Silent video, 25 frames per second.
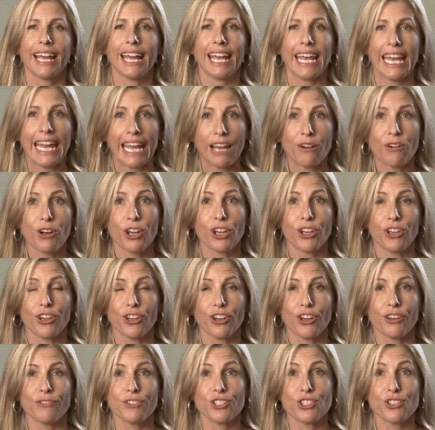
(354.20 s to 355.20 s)
and now I
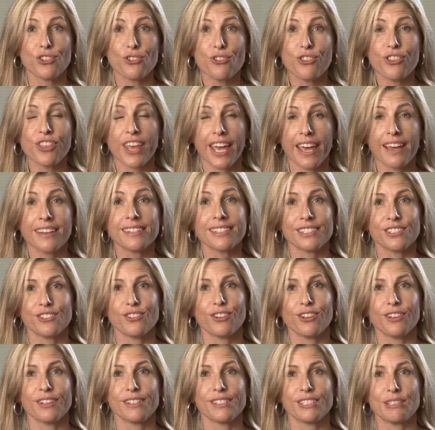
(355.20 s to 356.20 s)
earn over
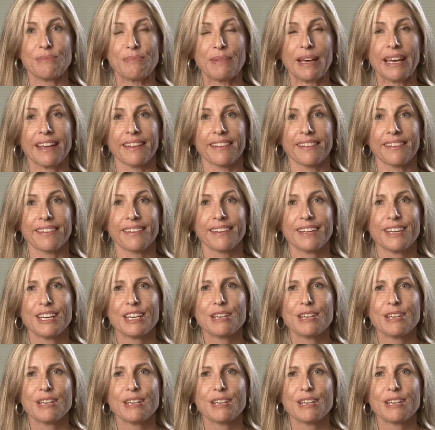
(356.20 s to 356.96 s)
$2,000 a month.